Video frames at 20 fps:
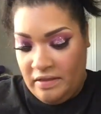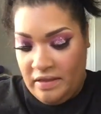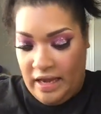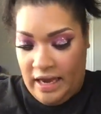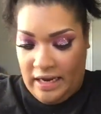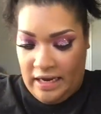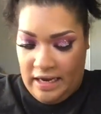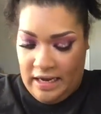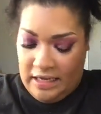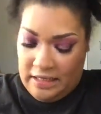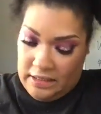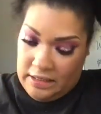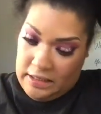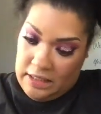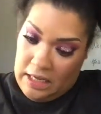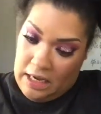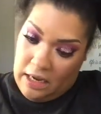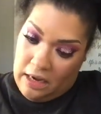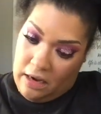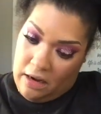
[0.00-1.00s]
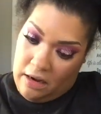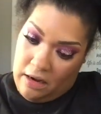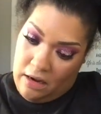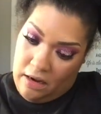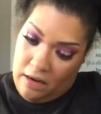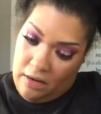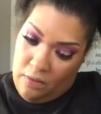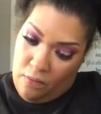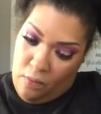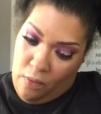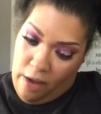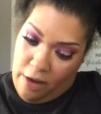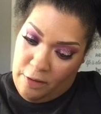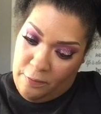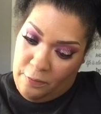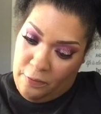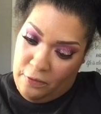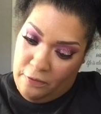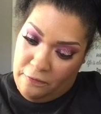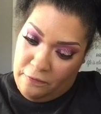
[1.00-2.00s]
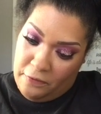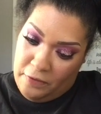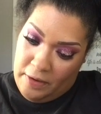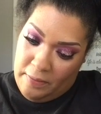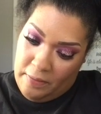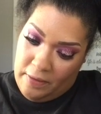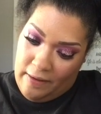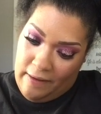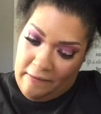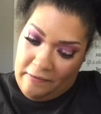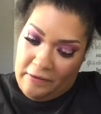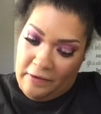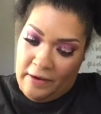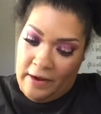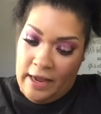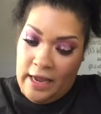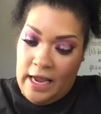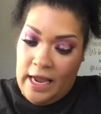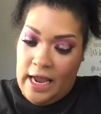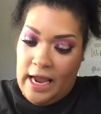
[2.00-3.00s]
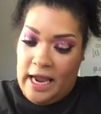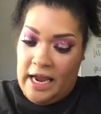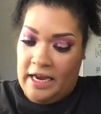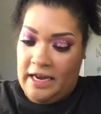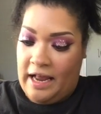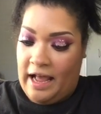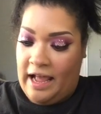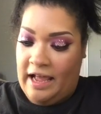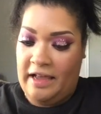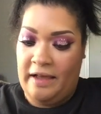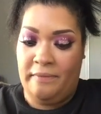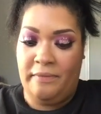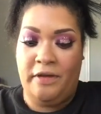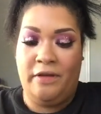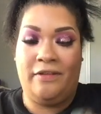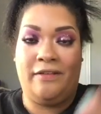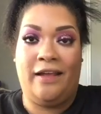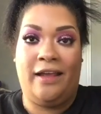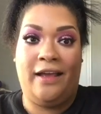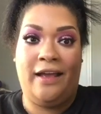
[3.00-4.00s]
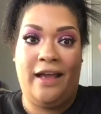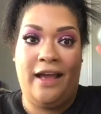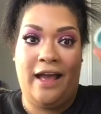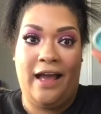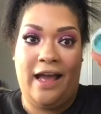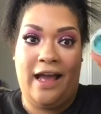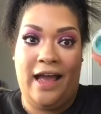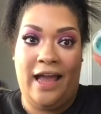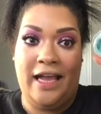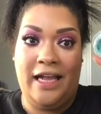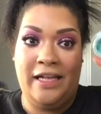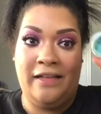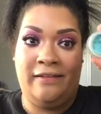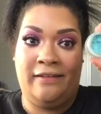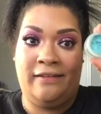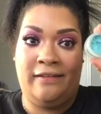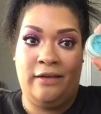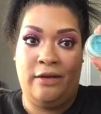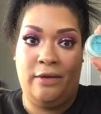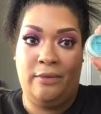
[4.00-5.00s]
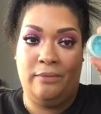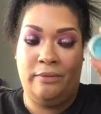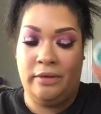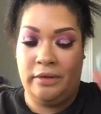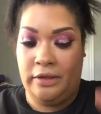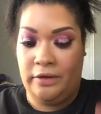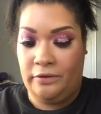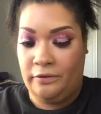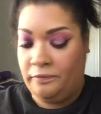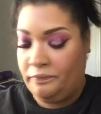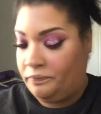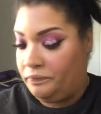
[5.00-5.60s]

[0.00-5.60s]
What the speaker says: It is their waterproof cream color, and I am using ice blue.